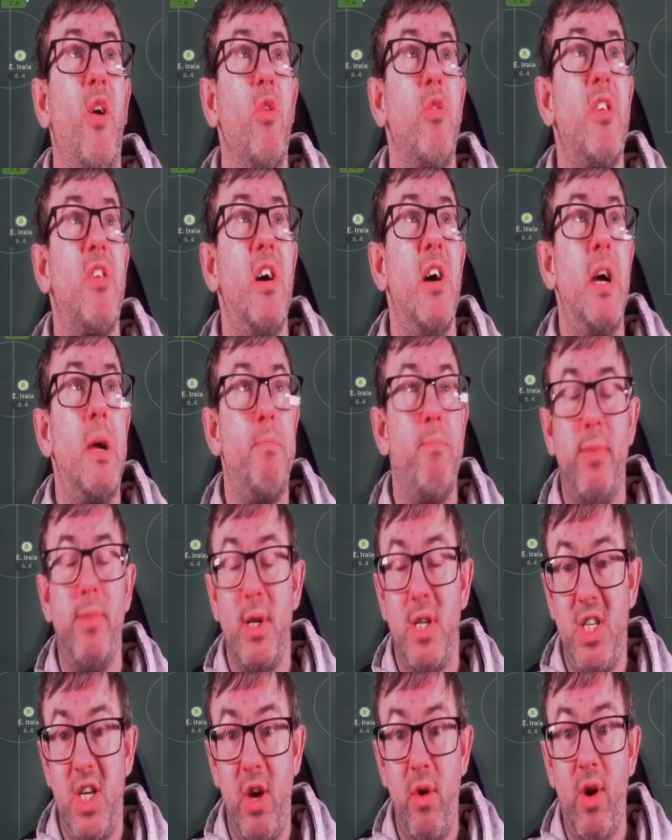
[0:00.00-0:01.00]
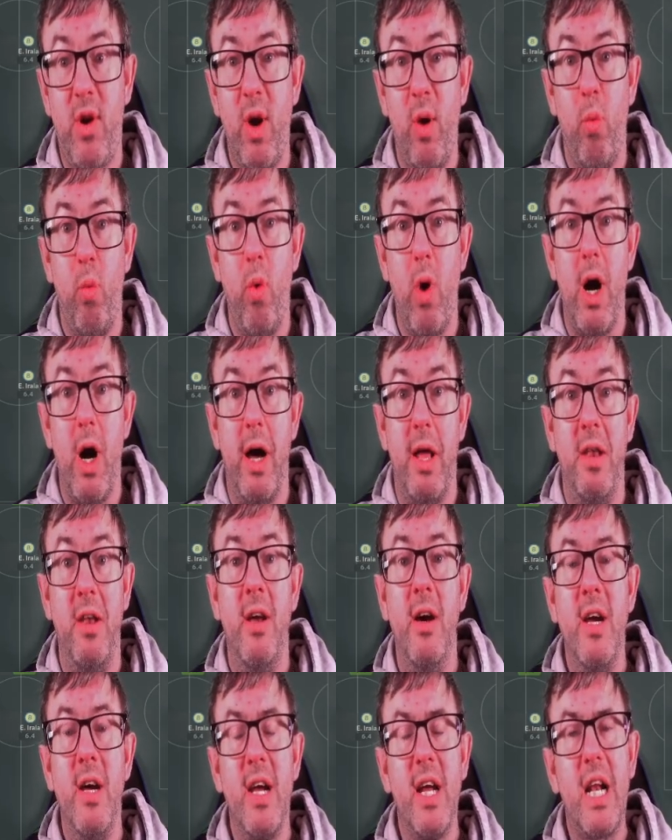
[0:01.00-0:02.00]
time. Pachuca
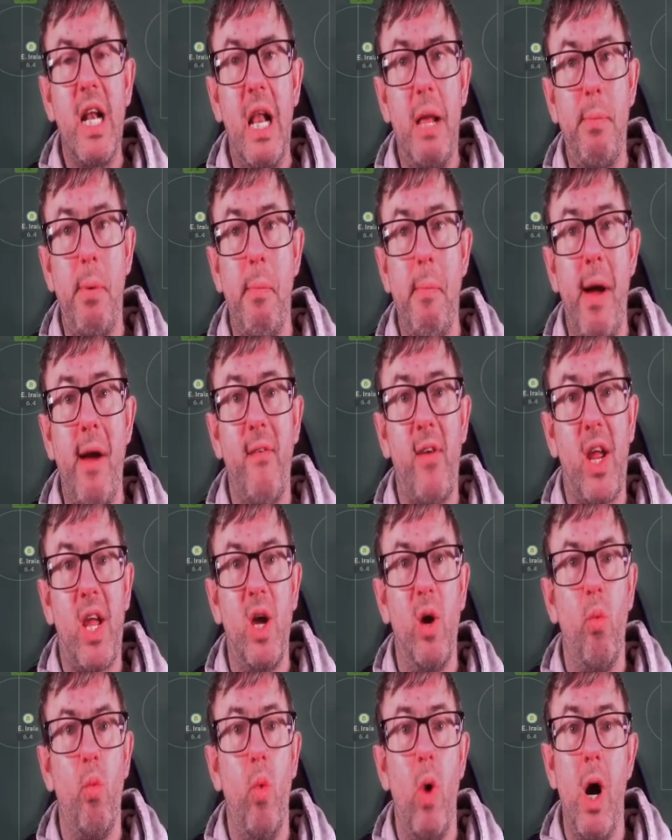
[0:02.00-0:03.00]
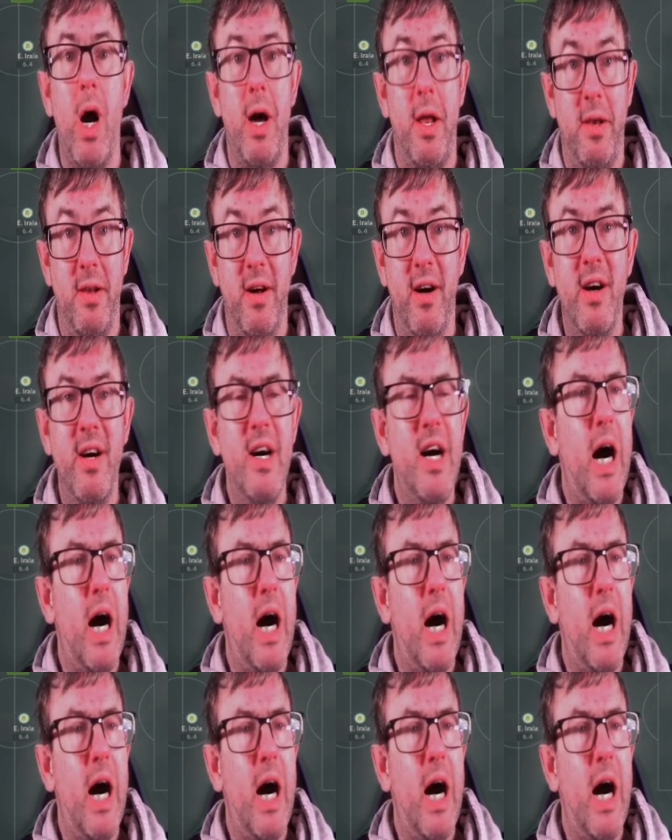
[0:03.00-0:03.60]
1, Club America 1.